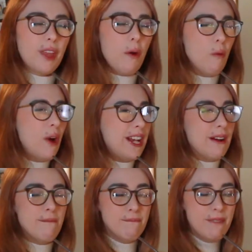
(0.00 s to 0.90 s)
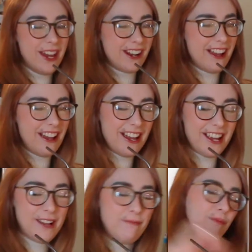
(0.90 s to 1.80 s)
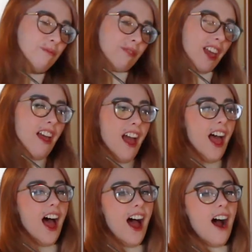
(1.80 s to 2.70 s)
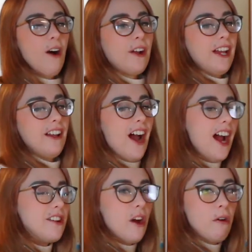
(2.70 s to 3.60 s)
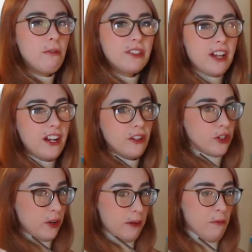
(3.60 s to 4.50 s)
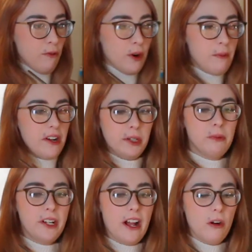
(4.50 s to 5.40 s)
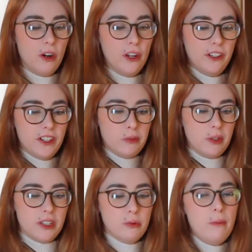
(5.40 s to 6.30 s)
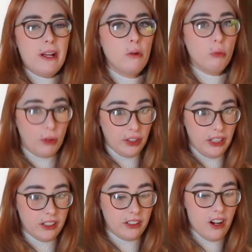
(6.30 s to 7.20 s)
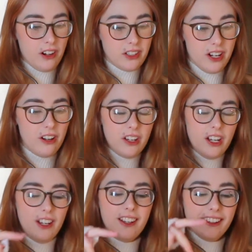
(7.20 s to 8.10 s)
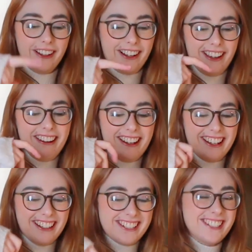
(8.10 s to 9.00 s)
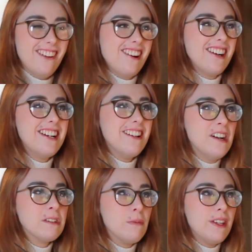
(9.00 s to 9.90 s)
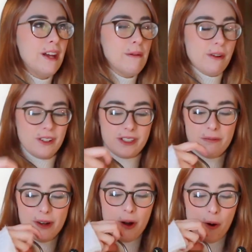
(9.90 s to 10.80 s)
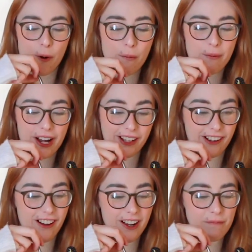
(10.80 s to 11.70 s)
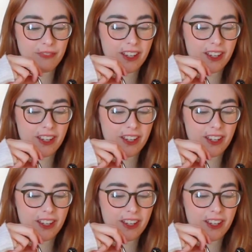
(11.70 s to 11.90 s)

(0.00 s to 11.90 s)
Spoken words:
Wait a minute. Okay, I know I was kind of joking before about like putting alcohol in this, but this would make a really good cocktail. Like, sorry, not to be that person, but oh my god.